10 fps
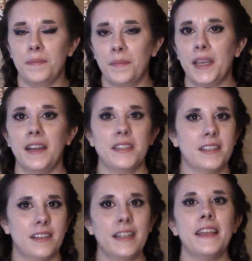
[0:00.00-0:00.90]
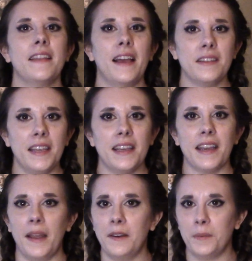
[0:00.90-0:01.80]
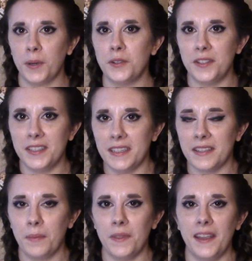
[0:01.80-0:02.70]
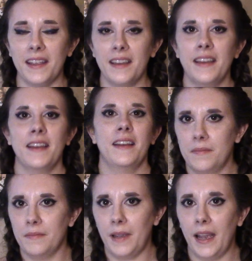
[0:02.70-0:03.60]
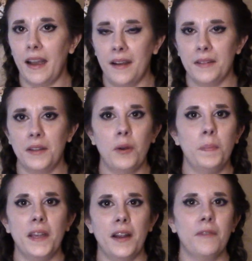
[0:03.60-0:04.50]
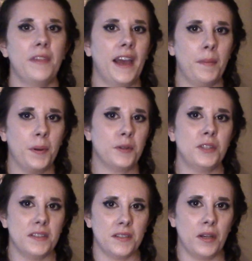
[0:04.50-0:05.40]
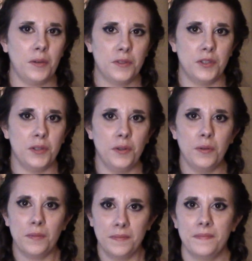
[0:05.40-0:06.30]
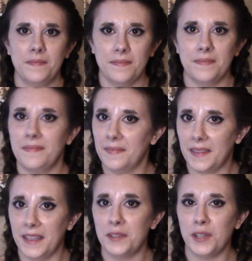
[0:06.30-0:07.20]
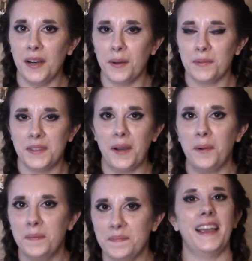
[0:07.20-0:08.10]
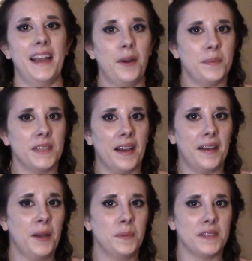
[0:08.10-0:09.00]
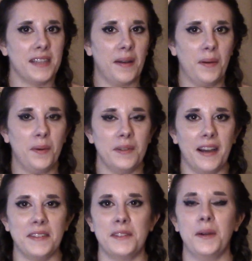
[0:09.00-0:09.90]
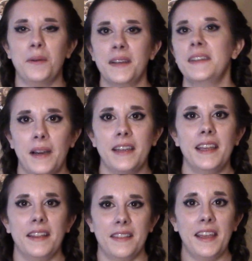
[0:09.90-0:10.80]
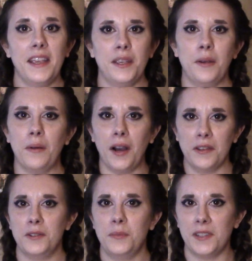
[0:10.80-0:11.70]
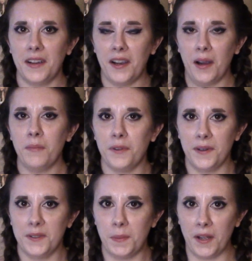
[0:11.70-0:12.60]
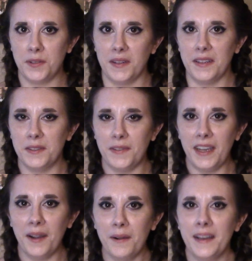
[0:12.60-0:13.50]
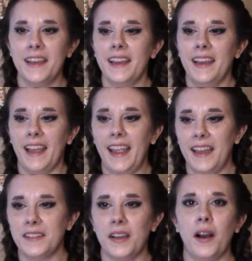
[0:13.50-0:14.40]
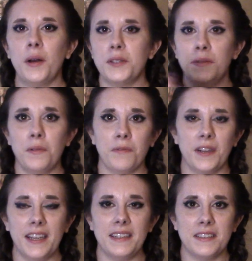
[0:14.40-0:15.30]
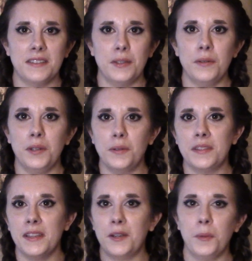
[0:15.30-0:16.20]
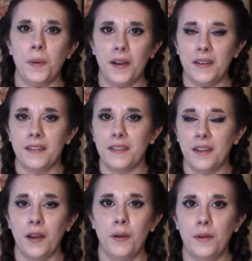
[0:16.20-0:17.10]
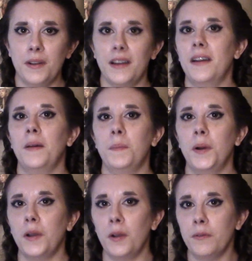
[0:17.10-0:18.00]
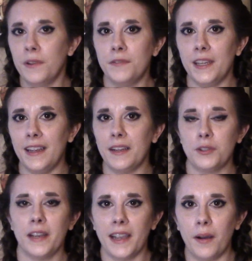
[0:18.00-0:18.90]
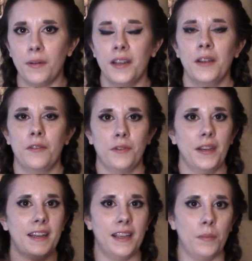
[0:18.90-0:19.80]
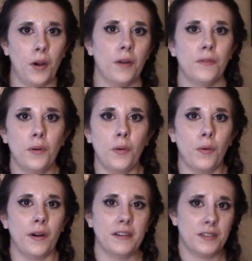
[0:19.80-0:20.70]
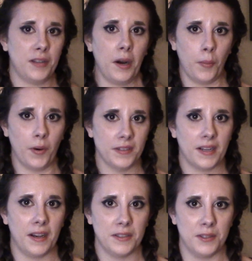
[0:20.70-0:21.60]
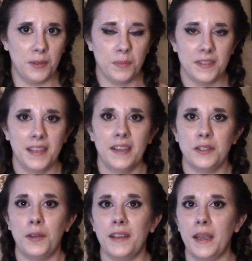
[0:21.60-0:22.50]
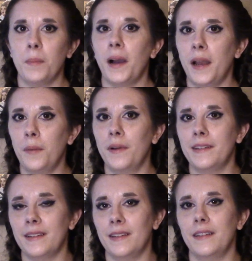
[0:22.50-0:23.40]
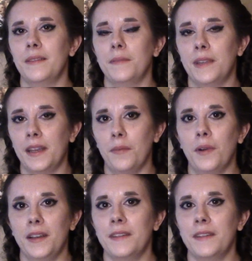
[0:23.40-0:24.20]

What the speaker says: Because clicking that link and purchasing something, a little bit of that purchase goes to this channel. So it helps us out a whole lot. So again, thank you costumes.com for sponsoring this video. And also don't forget to use the coupon code BOGO50 at checkout for any Marvel or Star Wars costumes. So you can buy one, get one